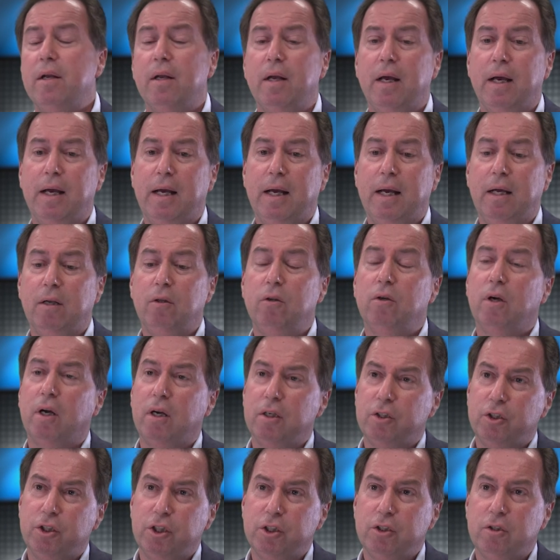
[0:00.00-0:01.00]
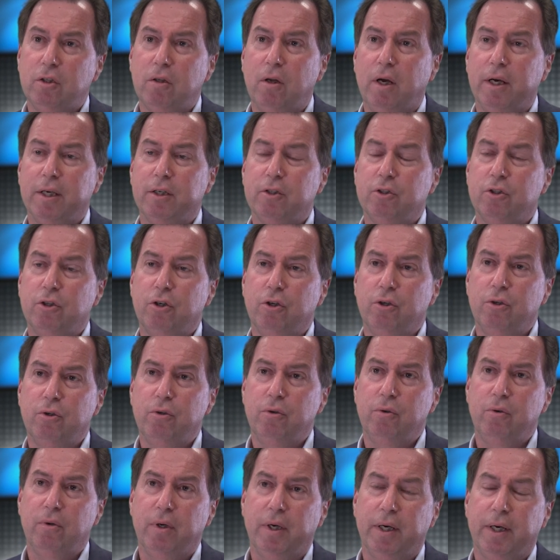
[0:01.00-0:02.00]
Look, I'd just like
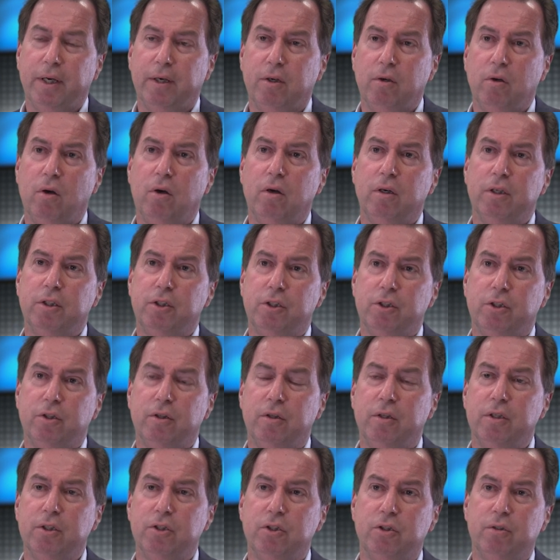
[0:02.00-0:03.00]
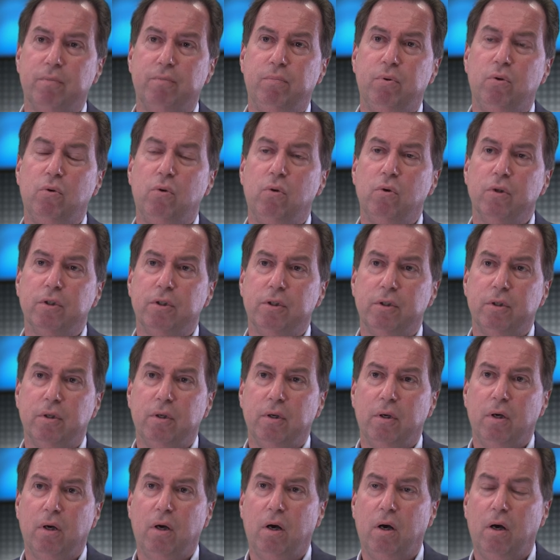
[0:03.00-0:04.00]
to acknowledge the support
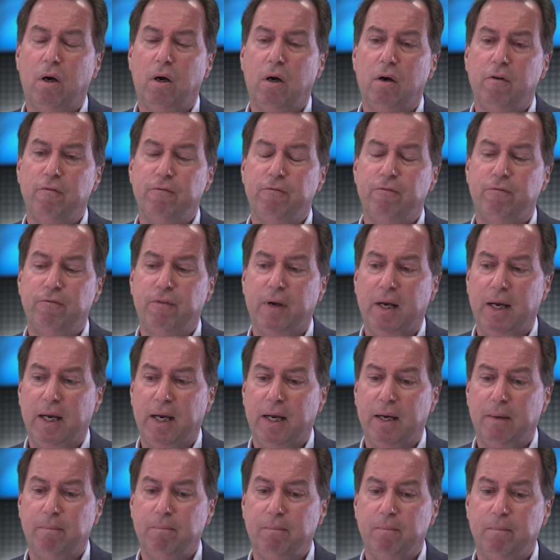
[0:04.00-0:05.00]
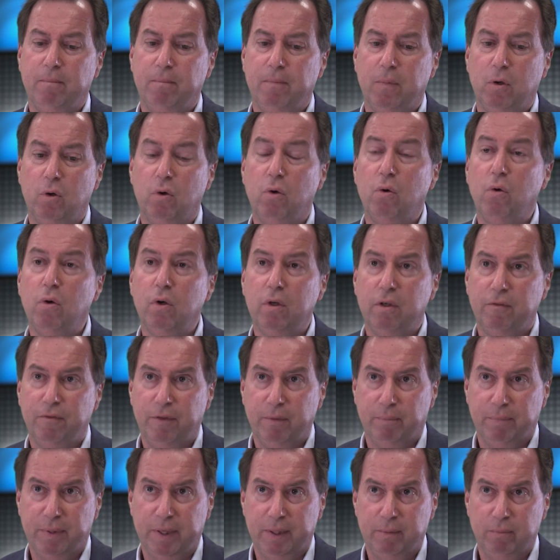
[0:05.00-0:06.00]
of all of
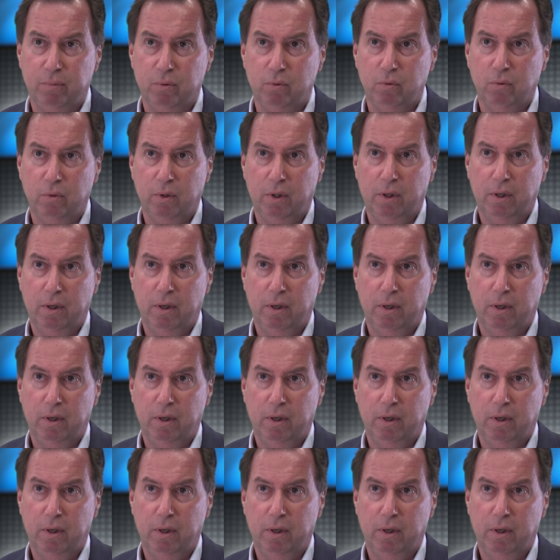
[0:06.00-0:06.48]
the people